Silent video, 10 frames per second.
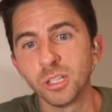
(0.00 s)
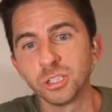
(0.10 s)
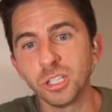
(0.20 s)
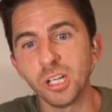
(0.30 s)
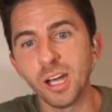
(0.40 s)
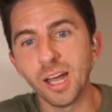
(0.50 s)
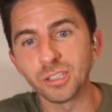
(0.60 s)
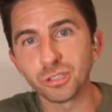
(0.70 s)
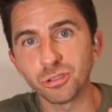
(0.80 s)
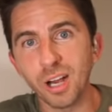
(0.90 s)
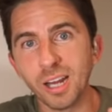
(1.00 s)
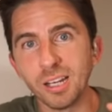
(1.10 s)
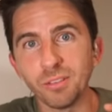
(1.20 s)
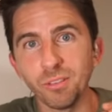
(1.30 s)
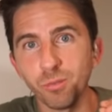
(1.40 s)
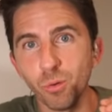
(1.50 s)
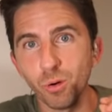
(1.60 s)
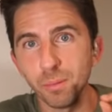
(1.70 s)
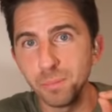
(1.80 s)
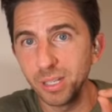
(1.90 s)
She has tried it
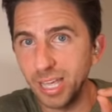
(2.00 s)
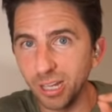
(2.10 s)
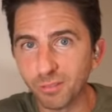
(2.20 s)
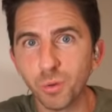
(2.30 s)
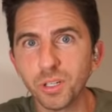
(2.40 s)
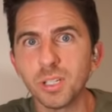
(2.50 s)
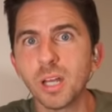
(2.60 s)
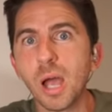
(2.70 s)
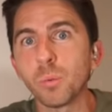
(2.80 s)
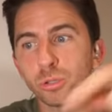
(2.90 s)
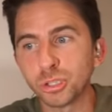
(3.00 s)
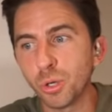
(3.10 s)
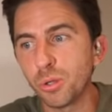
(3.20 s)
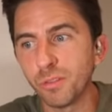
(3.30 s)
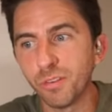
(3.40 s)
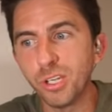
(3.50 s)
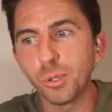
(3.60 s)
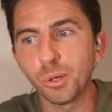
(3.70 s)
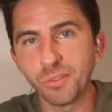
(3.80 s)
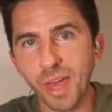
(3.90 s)
for California. I will show you the
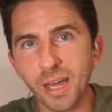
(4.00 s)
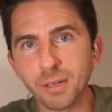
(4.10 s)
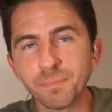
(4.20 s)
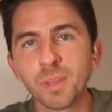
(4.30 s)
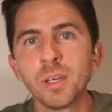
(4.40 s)
video of that.